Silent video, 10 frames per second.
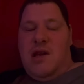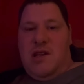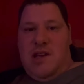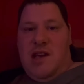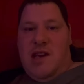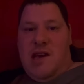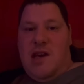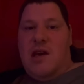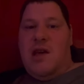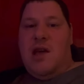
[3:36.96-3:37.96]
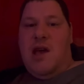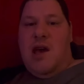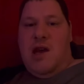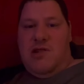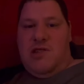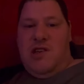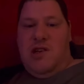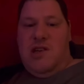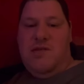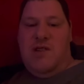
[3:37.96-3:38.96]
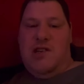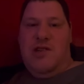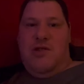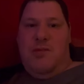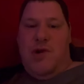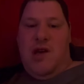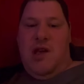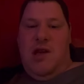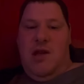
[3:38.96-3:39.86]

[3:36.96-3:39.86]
take care, and I'll see you guys very soon. Bye.